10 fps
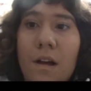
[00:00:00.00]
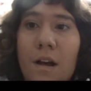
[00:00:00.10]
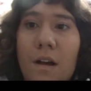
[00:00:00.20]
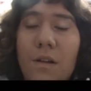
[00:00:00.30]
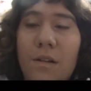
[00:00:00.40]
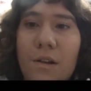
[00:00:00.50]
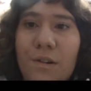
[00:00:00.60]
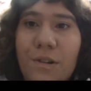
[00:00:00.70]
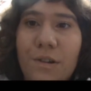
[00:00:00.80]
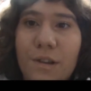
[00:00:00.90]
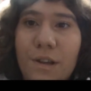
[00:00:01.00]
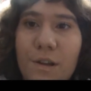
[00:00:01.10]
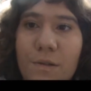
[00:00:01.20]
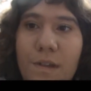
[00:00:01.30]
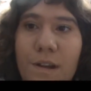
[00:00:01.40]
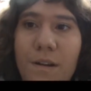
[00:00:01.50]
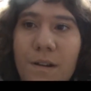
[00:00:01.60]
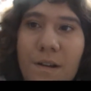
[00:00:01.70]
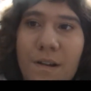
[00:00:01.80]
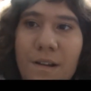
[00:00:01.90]
I'll see you then.
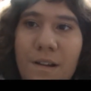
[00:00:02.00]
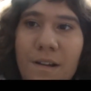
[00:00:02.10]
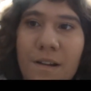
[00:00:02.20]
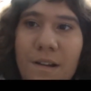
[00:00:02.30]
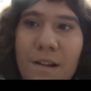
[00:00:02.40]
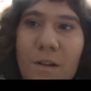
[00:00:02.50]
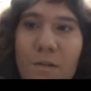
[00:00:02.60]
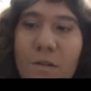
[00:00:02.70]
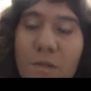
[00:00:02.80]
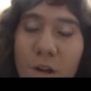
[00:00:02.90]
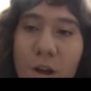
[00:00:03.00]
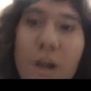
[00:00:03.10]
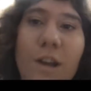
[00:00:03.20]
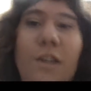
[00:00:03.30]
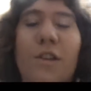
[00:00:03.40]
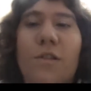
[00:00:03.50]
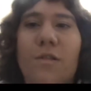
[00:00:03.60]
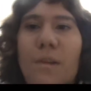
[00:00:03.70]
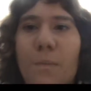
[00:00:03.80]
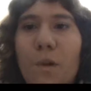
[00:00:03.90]
I'll continue
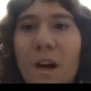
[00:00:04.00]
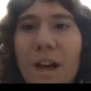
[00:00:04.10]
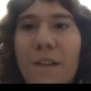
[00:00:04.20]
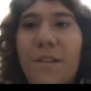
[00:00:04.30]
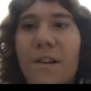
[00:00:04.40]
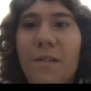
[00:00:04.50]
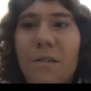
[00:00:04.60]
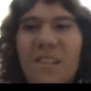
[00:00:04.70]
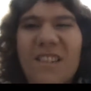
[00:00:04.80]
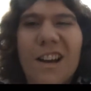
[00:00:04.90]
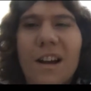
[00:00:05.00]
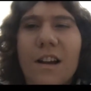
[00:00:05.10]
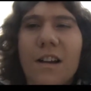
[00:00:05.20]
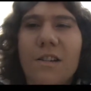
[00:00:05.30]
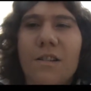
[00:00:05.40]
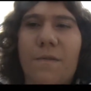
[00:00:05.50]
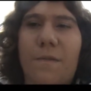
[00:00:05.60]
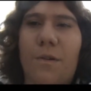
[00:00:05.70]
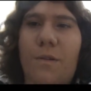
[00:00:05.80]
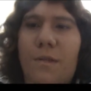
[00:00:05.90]
some more after I charge
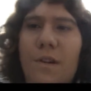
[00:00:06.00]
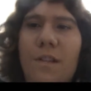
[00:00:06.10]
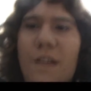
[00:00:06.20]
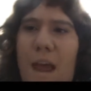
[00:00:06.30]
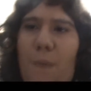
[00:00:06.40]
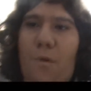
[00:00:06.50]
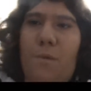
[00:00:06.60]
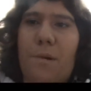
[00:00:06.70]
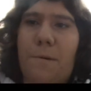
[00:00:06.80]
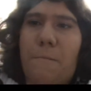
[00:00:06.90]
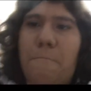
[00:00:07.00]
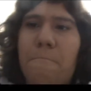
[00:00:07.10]
the camera a bit.